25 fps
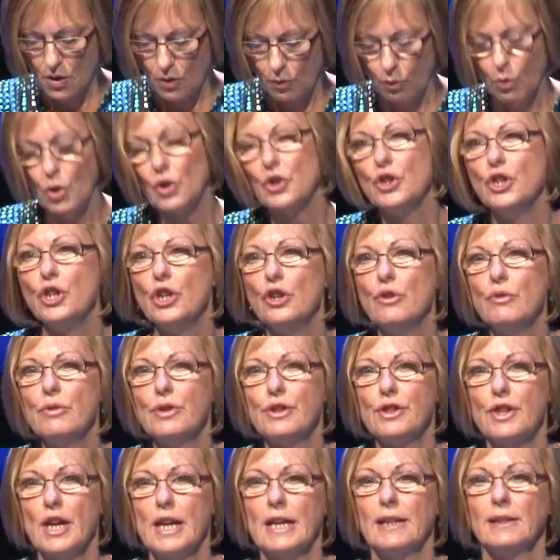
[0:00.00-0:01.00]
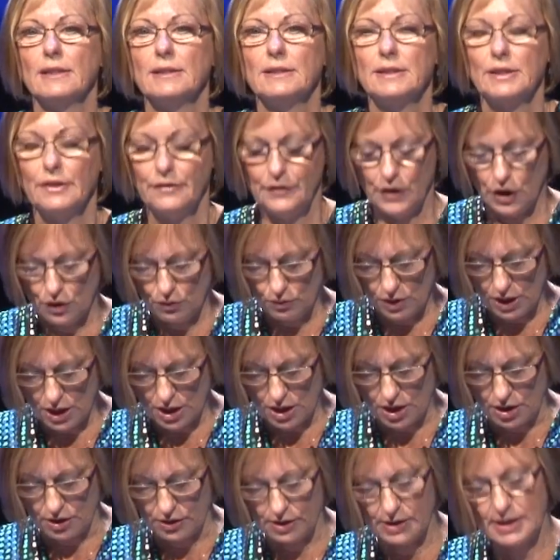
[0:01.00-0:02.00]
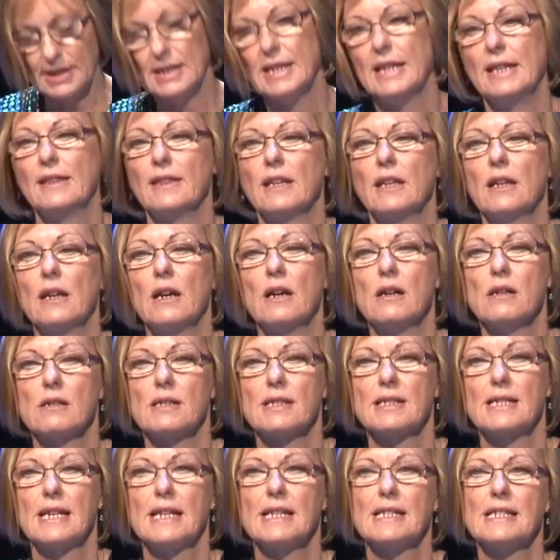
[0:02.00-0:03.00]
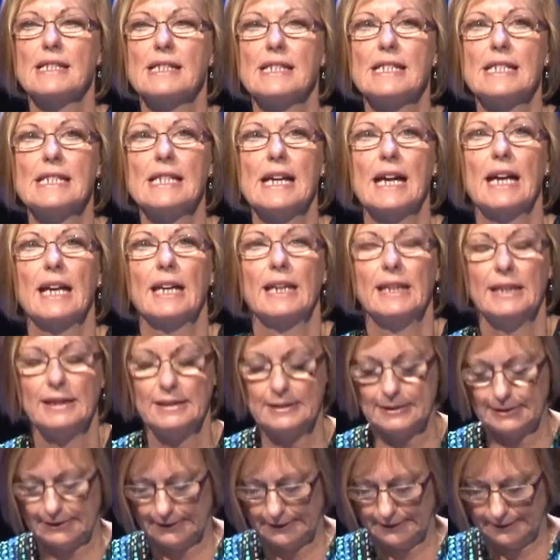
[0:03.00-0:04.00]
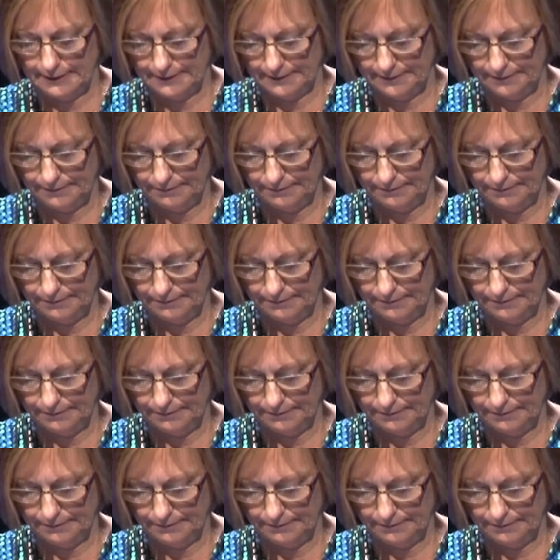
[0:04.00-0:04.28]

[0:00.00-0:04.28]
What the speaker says: What new things have you learnt in the last 60 days?